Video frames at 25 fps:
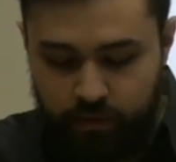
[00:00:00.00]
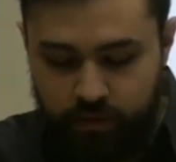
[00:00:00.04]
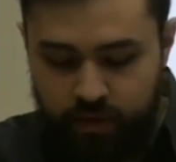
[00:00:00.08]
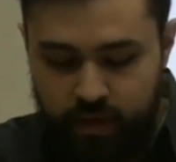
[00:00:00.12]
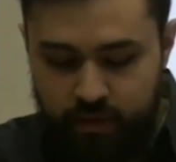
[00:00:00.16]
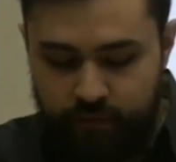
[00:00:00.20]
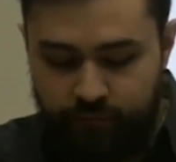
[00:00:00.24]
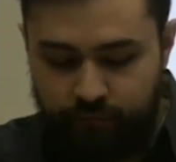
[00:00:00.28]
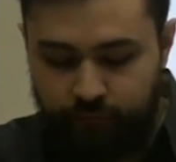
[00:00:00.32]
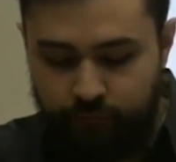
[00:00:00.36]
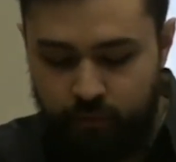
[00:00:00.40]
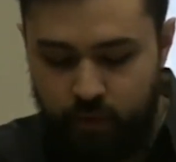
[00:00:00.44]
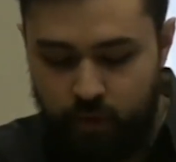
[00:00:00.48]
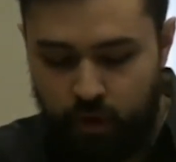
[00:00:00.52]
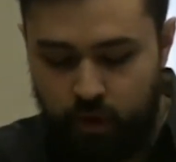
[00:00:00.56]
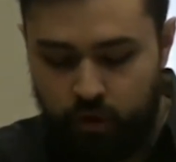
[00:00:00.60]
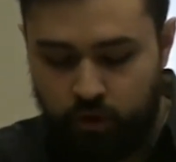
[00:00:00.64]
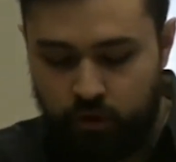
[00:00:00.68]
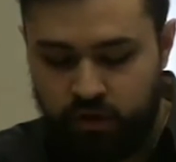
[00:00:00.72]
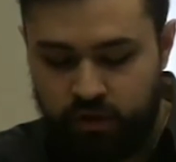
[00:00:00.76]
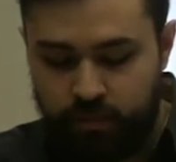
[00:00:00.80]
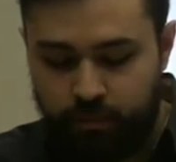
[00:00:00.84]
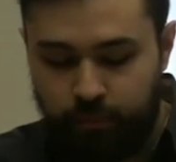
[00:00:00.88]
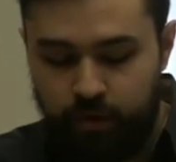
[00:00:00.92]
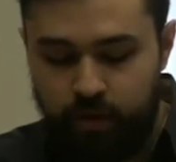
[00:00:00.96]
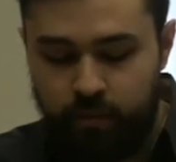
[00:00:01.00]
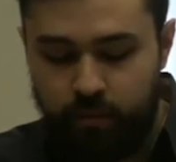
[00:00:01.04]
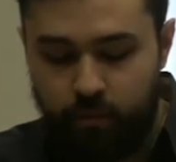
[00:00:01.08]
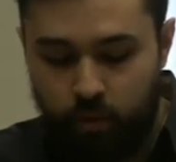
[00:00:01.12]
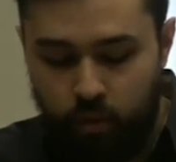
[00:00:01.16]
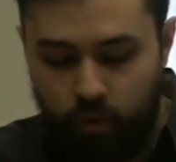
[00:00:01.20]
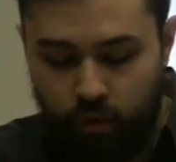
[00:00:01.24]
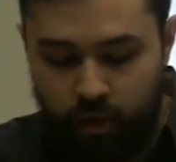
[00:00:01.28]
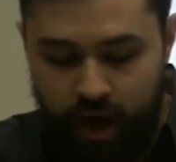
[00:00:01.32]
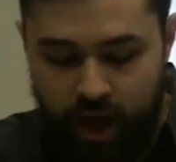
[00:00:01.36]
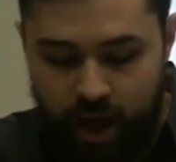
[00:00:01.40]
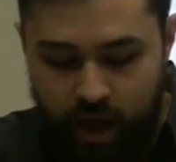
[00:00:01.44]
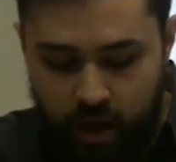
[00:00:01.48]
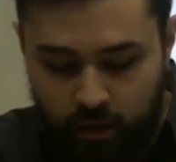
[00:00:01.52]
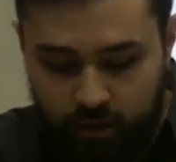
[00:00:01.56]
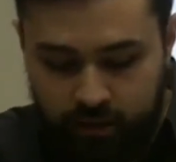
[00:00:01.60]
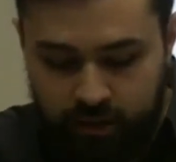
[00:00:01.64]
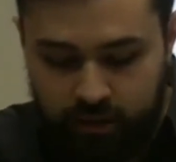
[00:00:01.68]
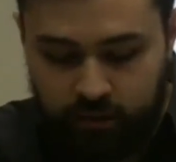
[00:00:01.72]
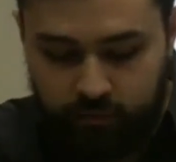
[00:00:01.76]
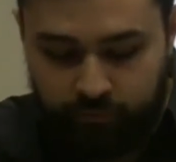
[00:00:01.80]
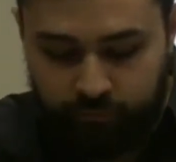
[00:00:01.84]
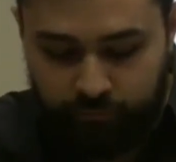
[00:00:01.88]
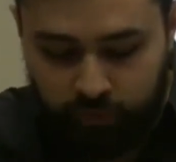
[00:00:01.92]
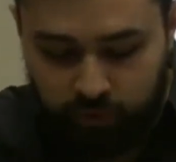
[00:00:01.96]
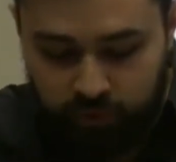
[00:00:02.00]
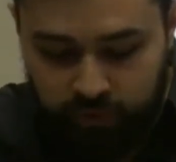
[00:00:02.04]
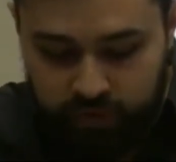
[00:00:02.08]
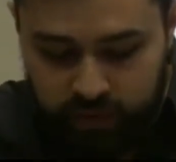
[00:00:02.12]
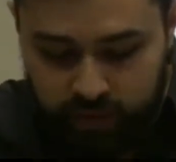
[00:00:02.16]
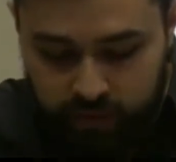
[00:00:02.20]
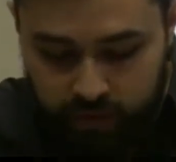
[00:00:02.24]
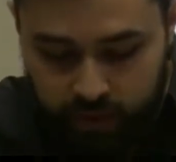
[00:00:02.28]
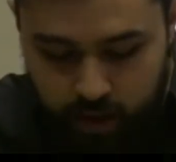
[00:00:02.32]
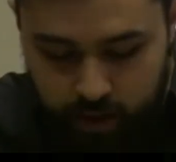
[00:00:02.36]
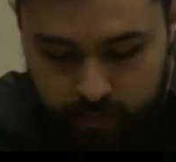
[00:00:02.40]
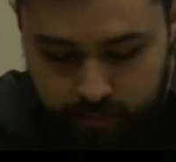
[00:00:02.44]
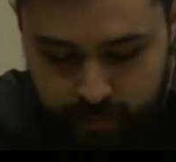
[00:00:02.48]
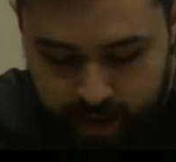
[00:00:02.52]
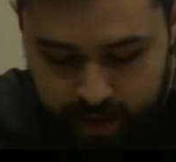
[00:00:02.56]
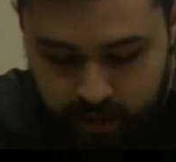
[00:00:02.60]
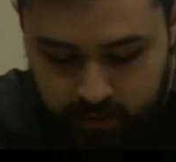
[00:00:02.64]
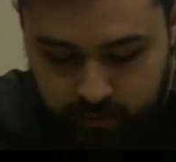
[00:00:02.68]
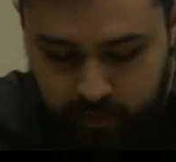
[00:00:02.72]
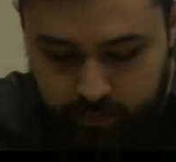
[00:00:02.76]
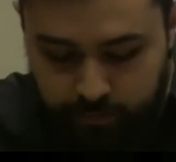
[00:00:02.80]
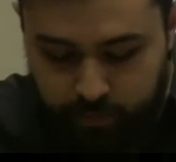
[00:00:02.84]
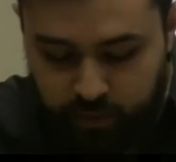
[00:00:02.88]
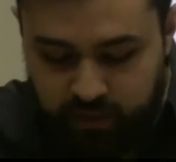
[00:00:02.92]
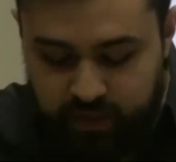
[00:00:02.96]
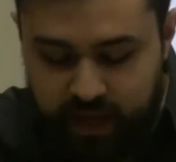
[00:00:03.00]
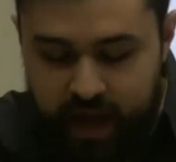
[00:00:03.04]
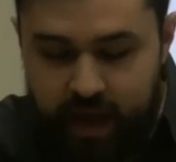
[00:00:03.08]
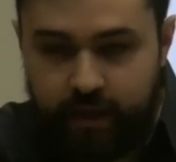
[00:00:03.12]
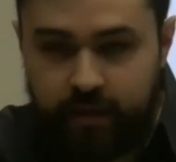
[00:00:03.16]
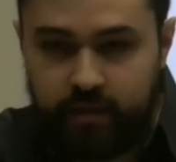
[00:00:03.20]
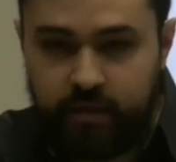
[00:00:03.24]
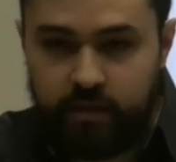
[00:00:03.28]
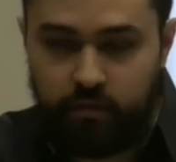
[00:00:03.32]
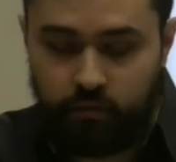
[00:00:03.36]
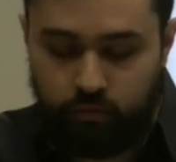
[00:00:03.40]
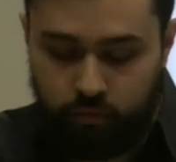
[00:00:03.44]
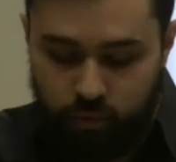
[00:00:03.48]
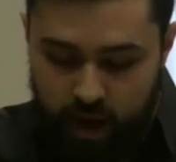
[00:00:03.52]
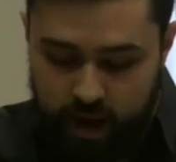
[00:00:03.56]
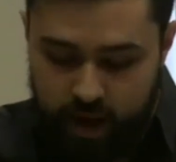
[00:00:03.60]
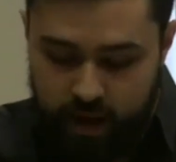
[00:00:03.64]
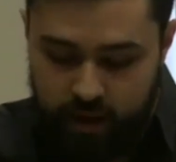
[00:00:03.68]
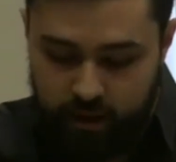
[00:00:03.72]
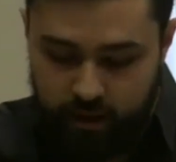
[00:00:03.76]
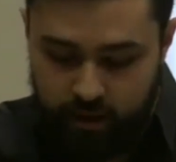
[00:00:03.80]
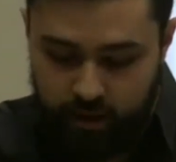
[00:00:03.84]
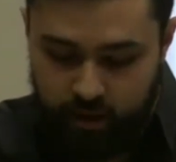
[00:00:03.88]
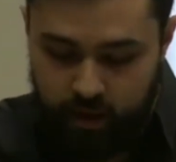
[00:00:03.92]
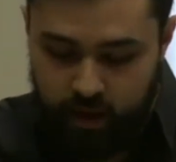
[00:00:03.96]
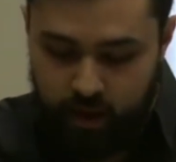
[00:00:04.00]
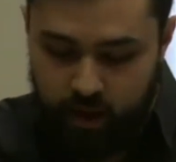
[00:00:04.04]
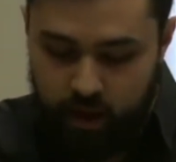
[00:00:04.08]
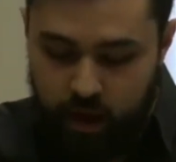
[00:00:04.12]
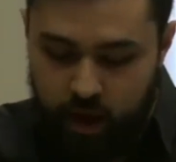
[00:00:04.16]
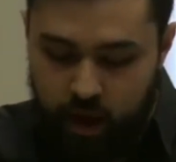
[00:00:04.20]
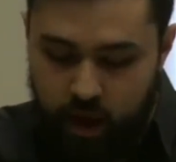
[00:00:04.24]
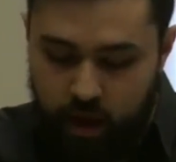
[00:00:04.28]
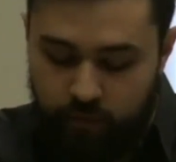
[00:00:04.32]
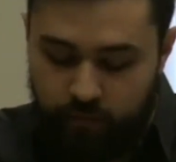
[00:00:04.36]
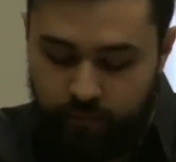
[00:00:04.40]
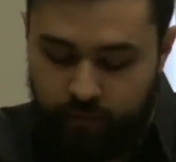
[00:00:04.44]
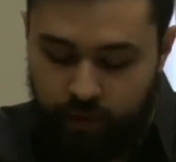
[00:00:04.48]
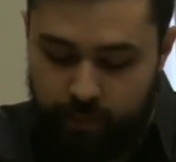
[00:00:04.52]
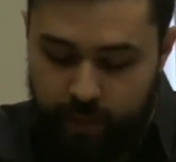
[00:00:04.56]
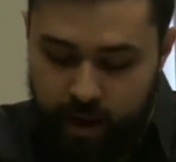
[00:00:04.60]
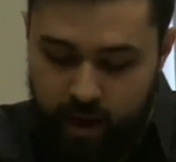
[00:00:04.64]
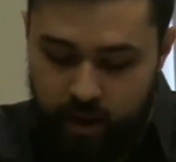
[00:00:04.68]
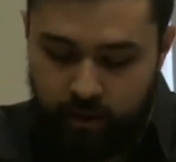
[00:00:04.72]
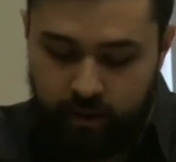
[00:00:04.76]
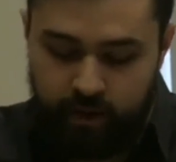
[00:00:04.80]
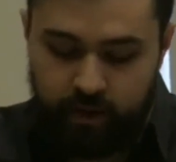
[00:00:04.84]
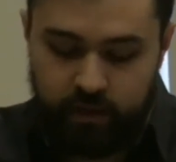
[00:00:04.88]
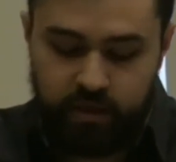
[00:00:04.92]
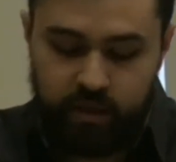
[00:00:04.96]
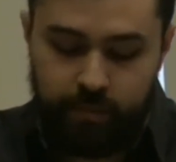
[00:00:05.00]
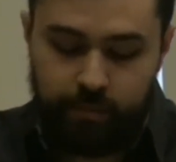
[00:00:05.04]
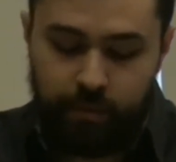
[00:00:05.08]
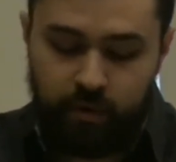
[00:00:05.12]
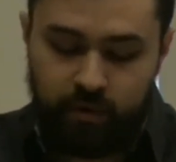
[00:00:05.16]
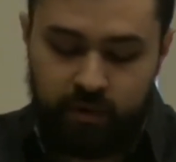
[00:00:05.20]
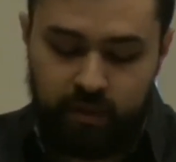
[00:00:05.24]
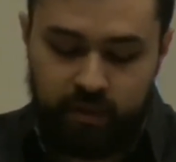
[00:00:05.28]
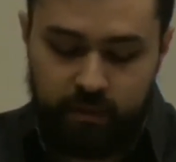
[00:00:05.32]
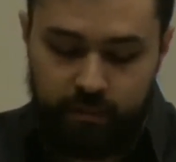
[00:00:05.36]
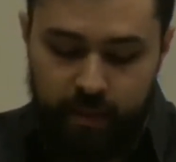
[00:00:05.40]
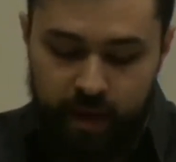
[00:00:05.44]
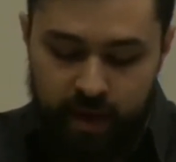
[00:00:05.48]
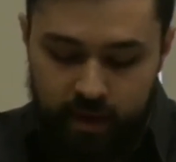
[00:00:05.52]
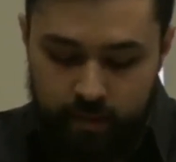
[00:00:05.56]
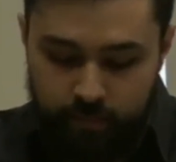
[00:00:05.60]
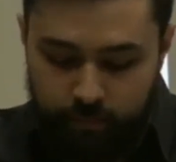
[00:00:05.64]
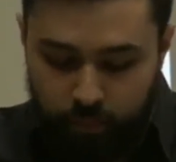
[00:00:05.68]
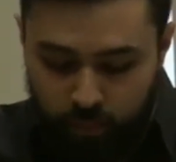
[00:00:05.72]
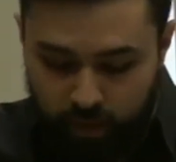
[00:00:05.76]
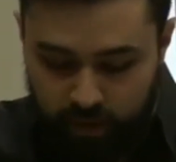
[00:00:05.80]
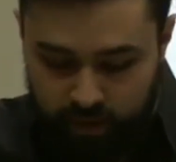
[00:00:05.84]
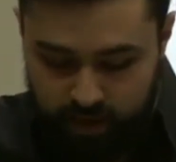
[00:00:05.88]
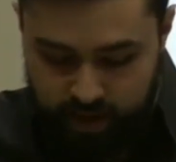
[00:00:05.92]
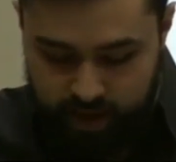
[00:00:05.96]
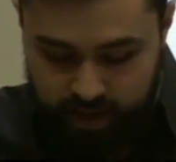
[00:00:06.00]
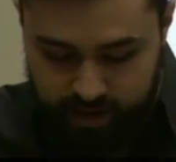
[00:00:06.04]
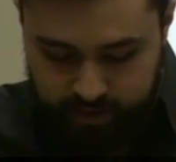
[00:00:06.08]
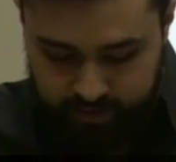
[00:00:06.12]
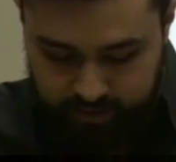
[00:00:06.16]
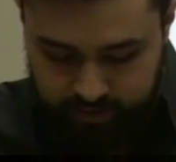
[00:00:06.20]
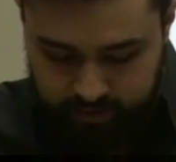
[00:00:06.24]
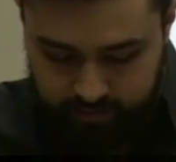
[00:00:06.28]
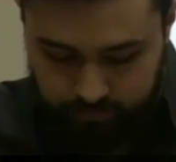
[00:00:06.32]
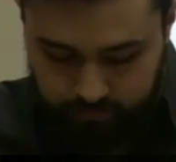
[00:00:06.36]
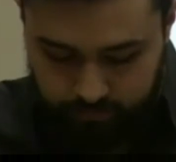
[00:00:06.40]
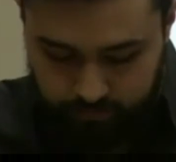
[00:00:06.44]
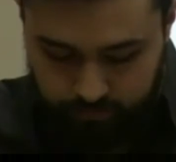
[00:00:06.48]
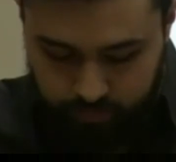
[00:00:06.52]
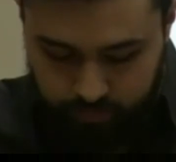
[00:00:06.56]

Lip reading: the Supreme Court held that the First Amendment protects the right of Americans to participate in boycotts.